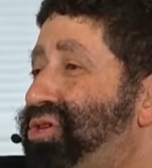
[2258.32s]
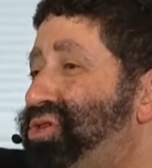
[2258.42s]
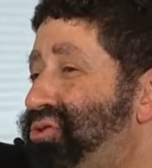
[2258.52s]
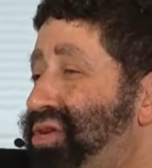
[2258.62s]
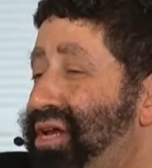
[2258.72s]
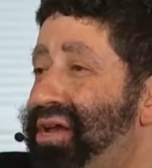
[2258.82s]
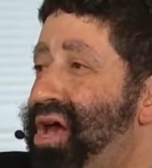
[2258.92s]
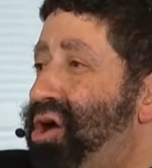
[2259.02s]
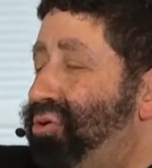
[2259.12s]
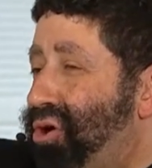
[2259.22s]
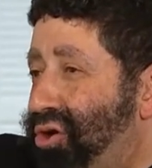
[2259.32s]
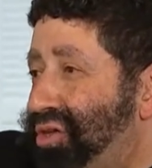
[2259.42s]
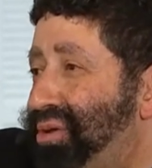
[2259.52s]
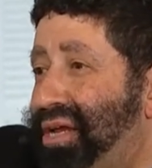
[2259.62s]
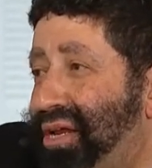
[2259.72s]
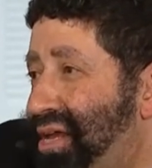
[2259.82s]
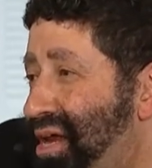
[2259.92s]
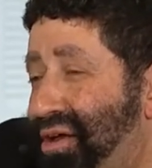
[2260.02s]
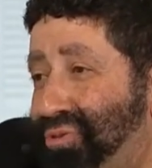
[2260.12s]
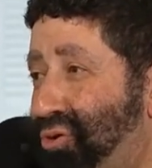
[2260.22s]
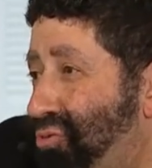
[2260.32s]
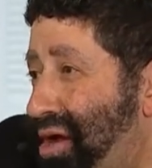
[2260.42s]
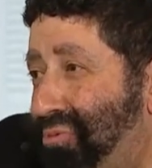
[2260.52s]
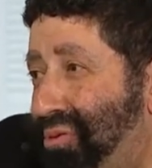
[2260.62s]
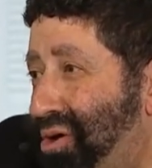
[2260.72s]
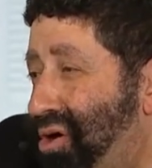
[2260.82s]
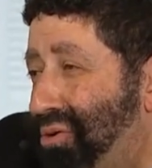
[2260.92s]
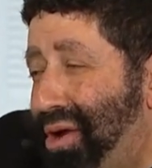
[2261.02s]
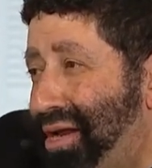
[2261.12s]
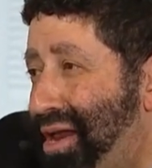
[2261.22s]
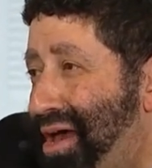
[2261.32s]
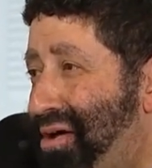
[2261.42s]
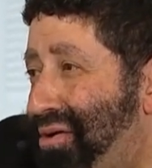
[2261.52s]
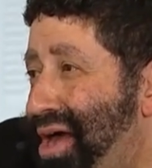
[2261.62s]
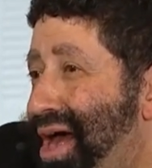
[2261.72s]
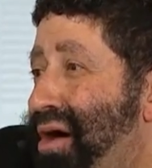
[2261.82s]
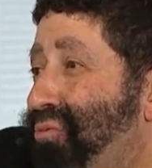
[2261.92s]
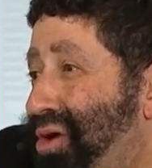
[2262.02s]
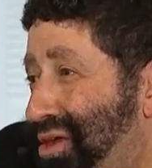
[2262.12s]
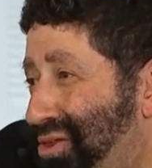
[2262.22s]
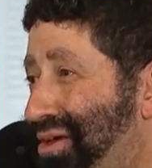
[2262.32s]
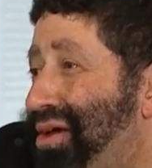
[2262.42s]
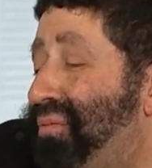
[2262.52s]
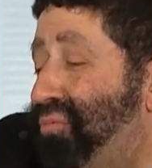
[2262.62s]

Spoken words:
who just tuned in, we're ultimately going to get up to right where we are right now with